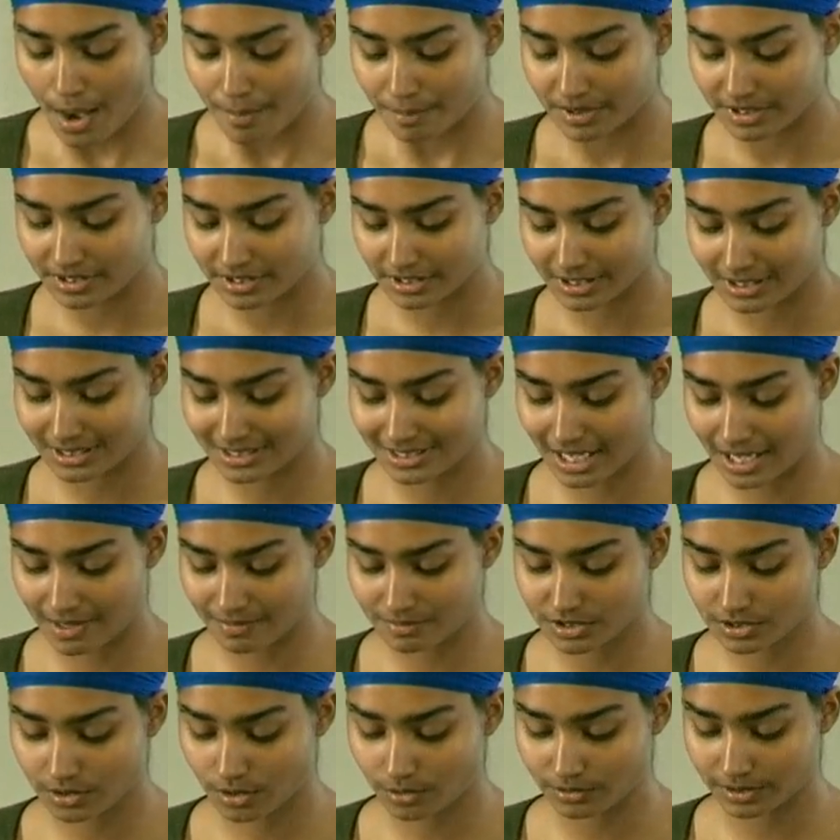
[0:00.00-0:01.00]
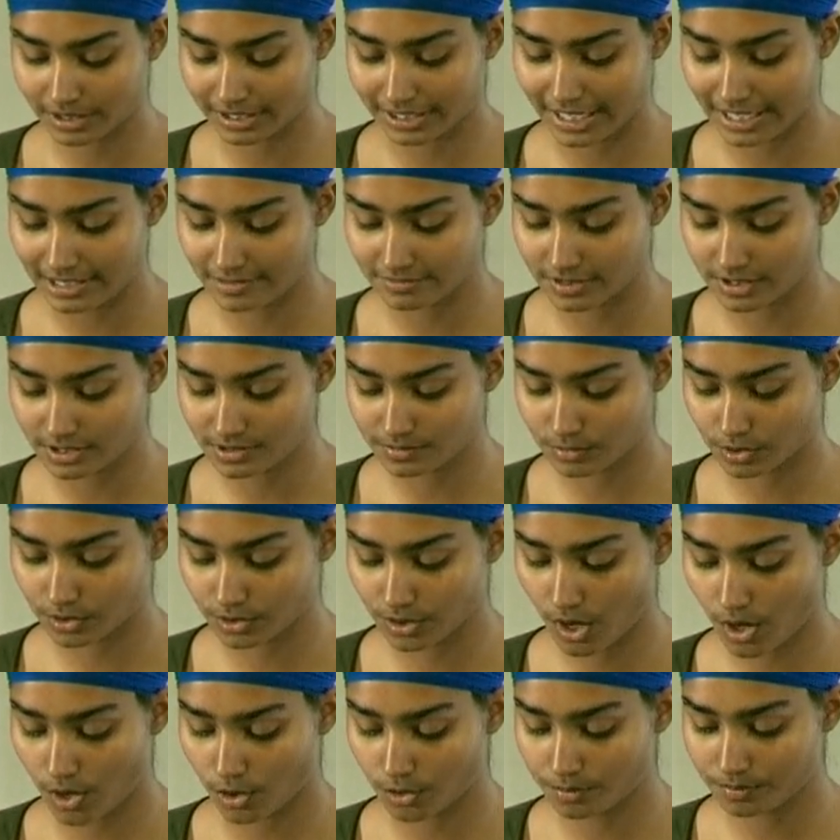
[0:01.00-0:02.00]
but their attempts only gave us more
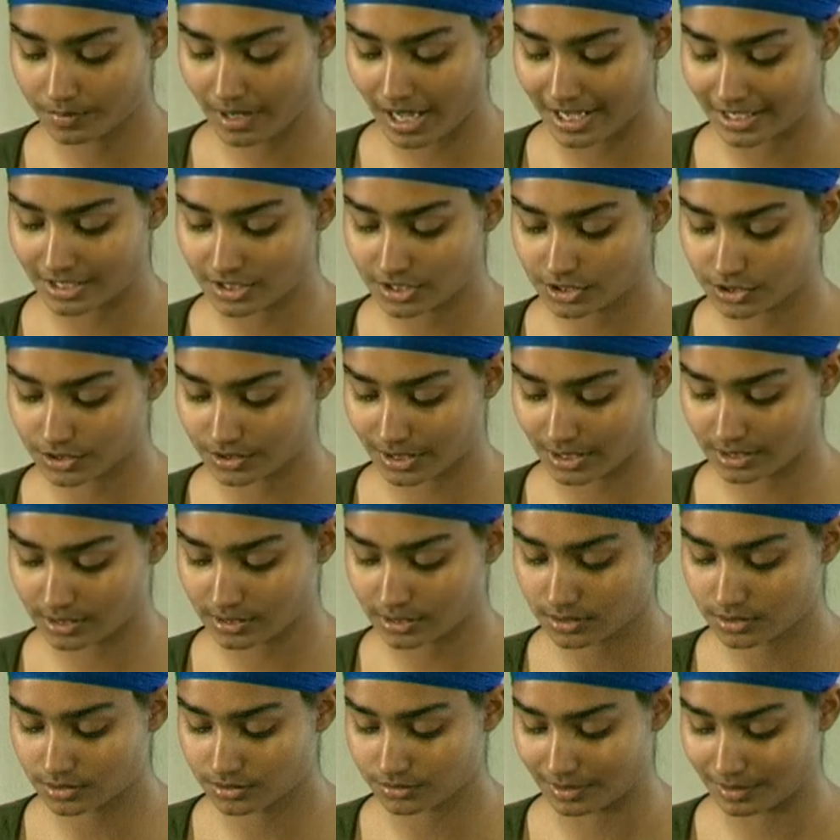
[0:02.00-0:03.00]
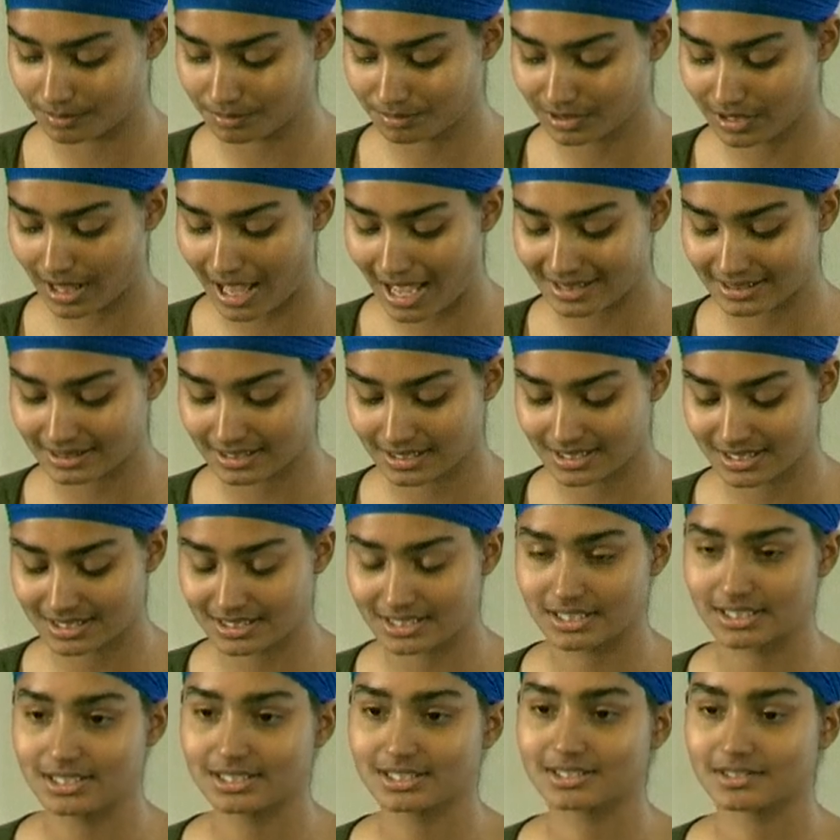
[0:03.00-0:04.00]
hope and strength to implant the
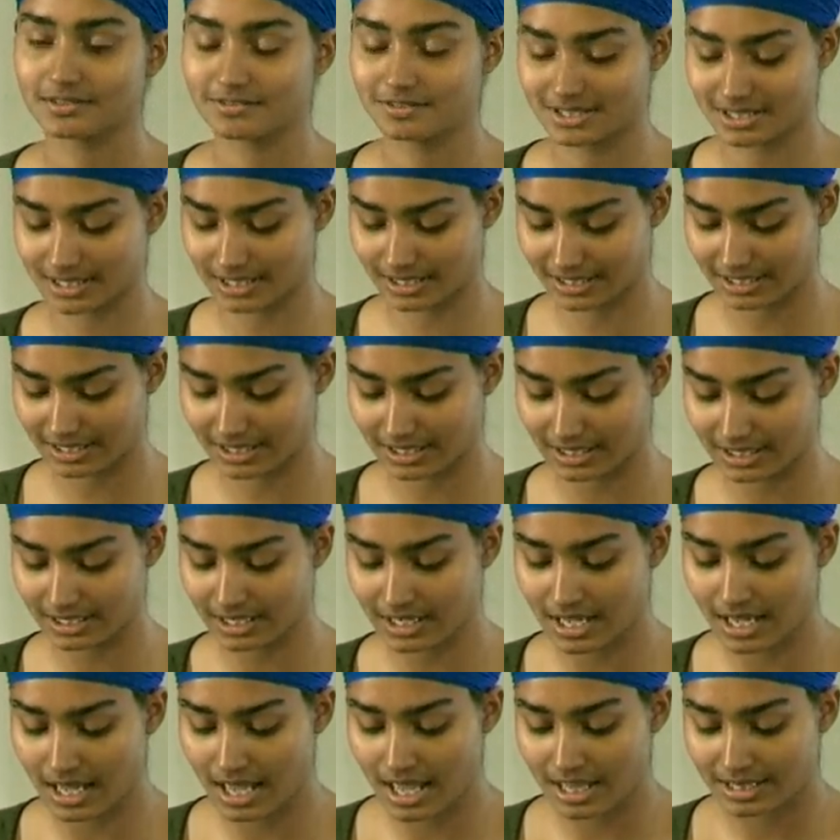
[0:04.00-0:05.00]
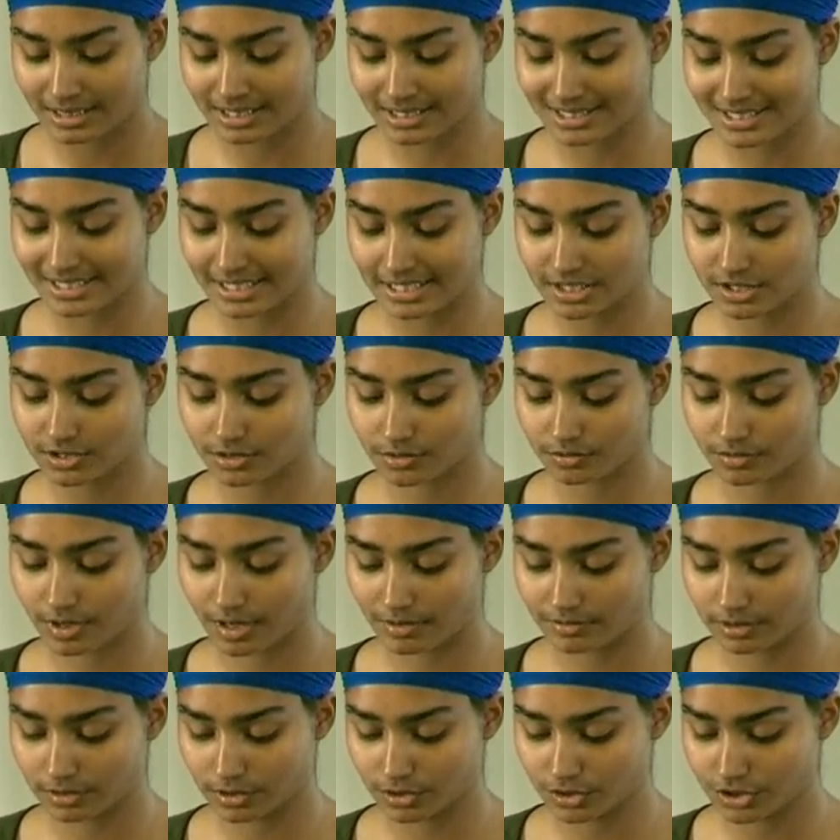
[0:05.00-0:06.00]
seeds of Sikhi, the seeds of
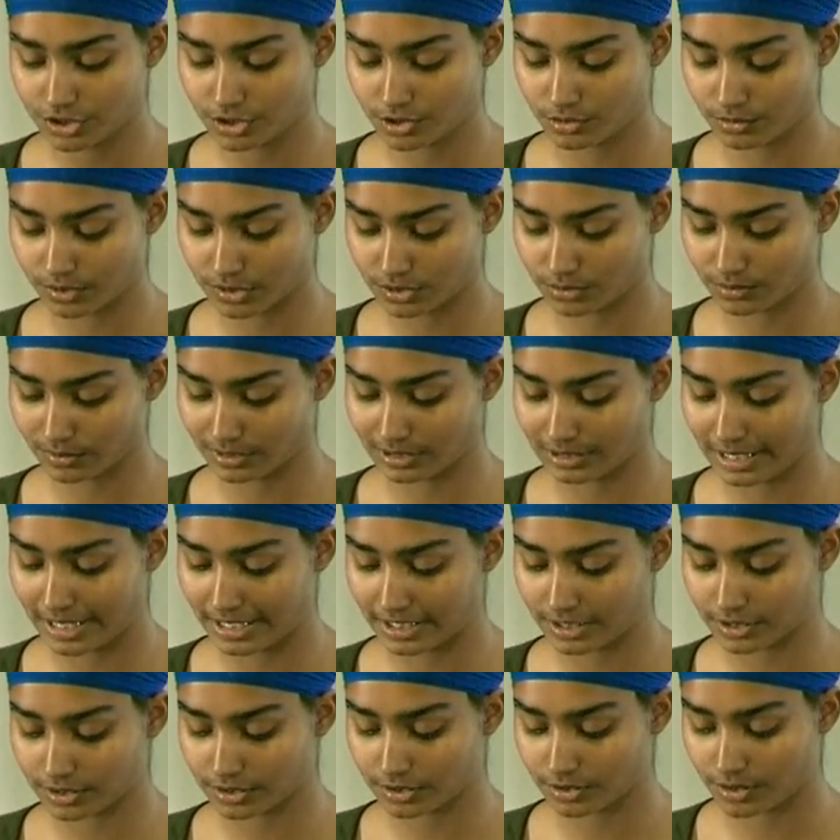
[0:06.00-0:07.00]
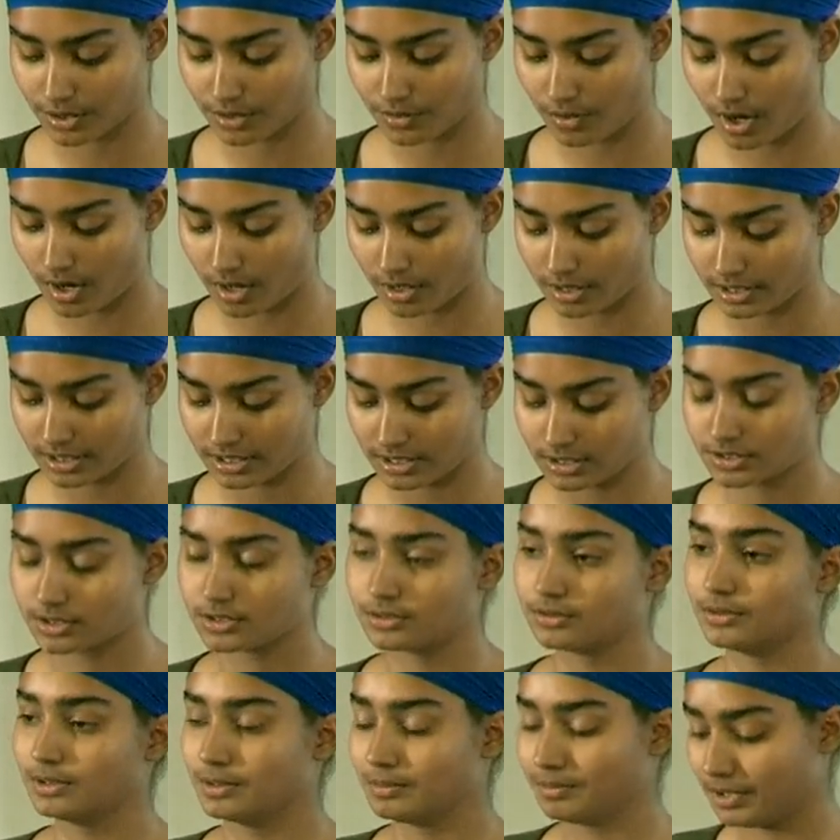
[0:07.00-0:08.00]
revolution which would later grow on into
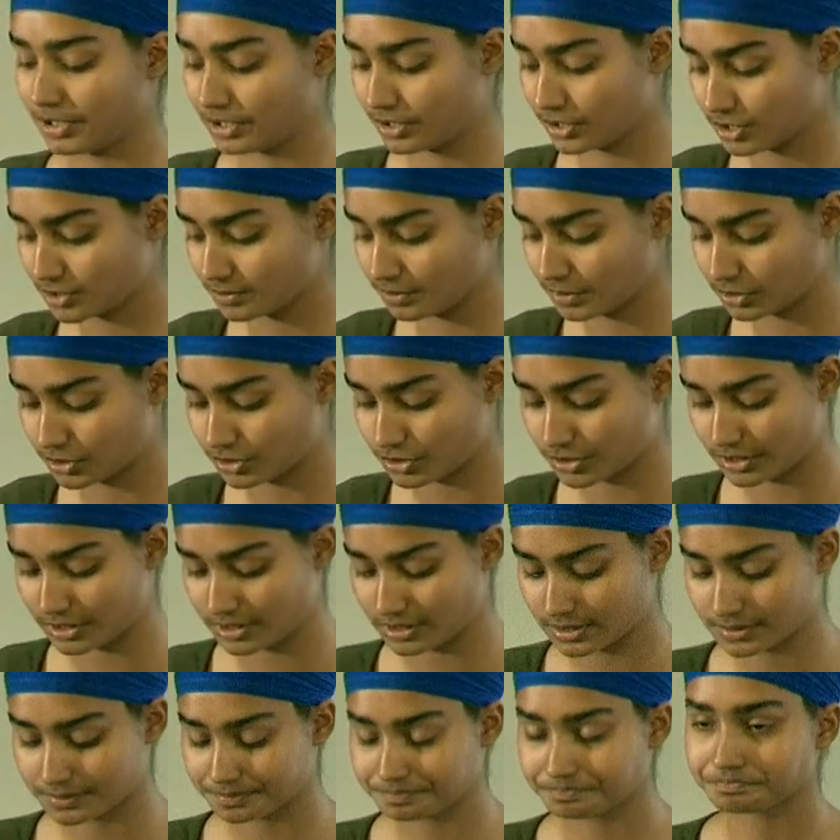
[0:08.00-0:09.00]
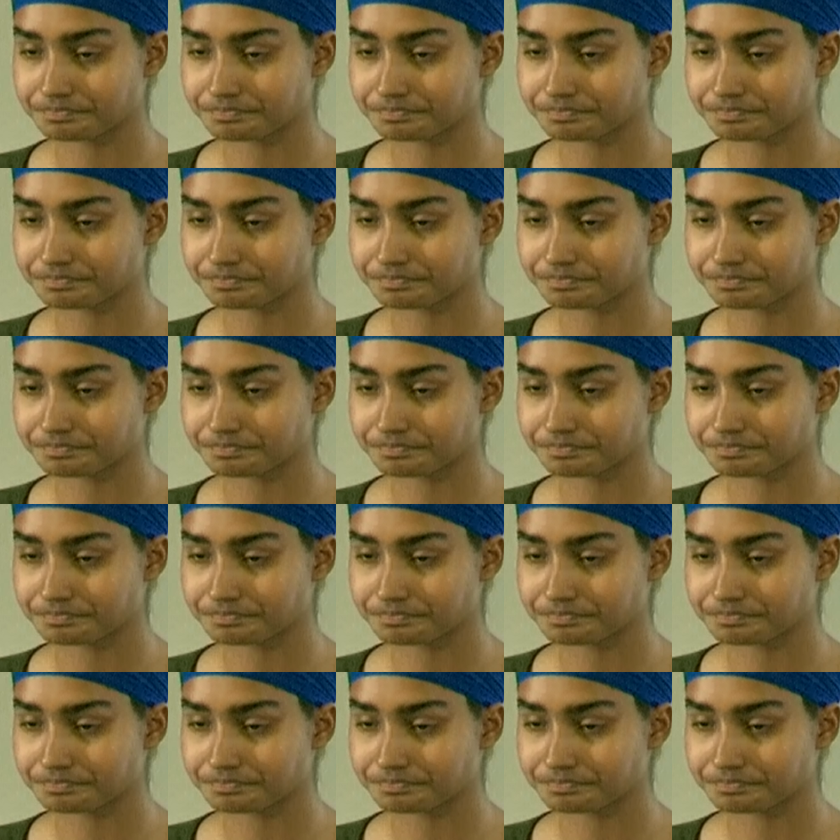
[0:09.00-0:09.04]
imperishable trees.